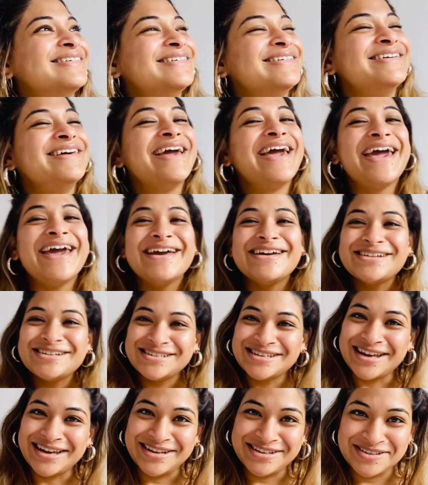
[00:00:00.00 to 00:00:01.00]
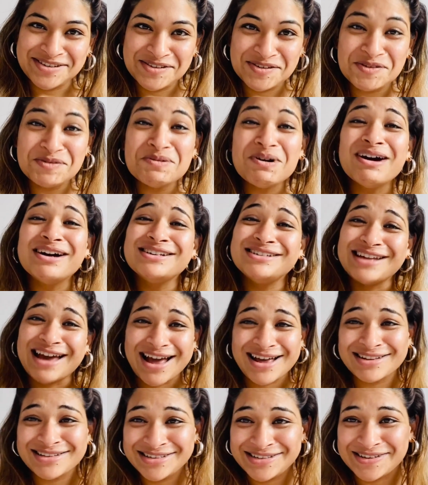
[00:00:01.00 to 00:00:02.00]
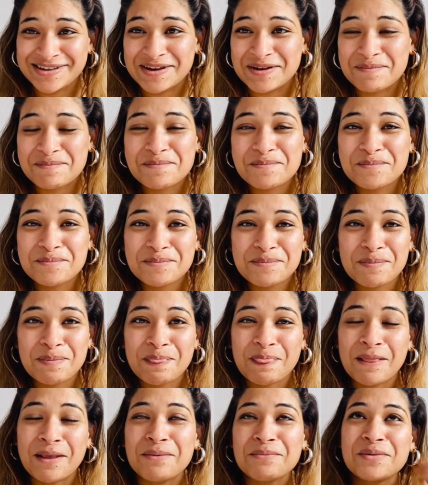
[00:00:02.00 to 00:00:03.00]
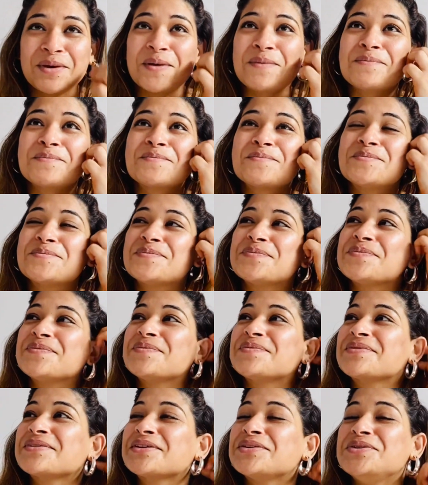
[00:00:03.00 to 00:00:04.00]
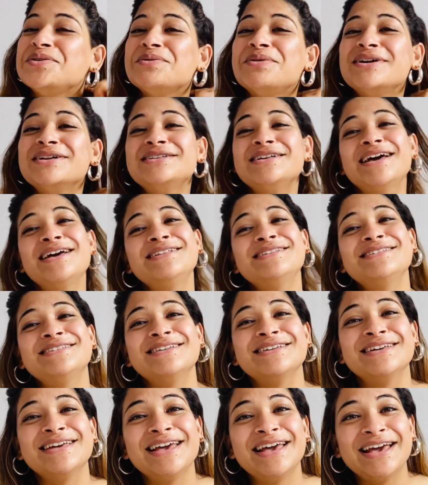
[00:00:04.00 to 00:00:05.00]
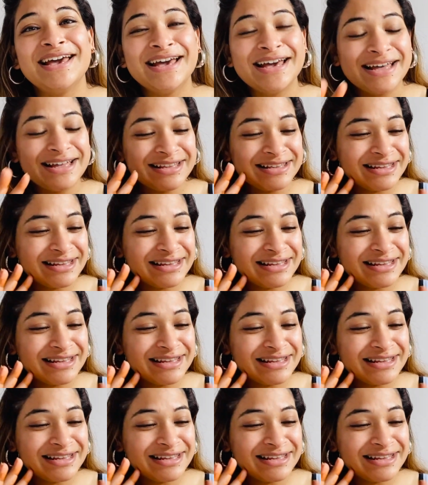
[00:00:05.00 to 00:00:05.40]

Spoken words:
Air signs, you are dancing. Okay. You are dancing. There